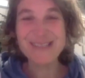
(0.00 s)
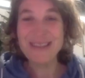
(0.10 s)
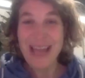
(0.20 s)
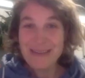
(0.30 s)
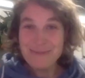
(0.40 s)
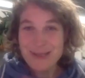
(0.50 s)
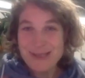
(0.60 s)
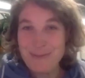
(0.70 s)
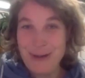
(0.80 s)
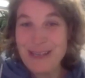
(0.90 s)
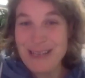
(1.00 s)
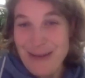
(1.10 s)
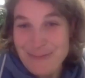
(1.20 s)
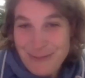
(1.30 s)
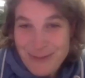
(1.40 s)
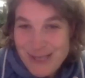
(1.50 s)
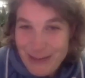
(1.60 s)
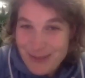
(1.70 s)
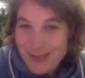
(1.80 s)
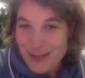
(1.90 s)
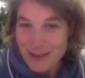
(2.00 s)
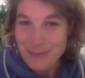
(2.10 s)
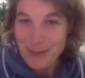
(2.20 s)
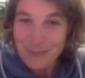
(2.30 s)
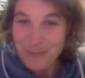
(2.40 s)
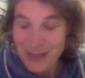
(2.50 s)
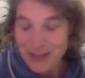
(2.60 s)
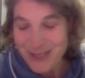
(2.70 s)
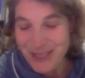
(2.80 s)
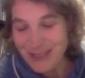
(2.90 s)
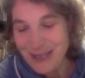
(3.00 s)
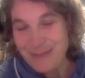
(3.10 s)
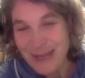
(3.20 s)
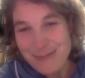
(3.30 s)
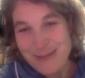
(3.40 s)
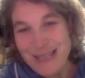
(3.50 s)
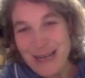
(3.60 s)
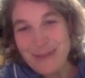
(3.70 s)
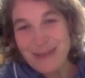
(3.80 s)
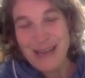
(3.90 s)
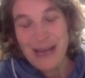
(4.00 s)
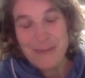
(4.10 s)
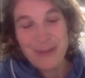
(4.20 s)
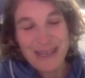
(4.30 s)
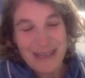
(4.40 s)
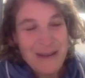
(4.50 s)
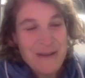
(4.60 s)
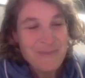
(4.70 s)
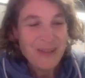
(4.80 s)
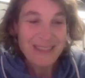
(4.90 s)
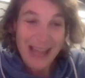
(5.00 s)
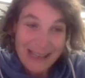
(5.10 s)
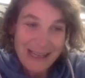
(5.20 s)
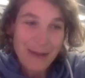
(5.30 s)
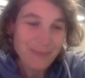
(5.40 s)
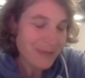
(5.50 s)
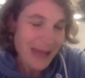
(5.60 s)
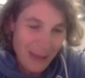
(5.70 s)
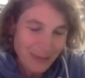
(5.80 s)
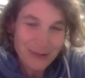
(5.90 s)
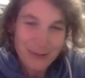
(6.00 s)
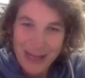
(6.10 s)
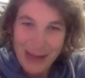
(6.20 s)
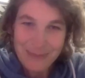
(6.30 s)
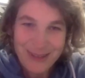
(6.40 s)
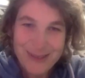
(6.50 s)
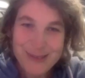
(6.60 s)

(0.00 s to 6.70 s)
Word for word: So that was the one lab that was empty. So I did my PhD in Kim Nasmyth's lab at the IMP, and that lab happened to be empty.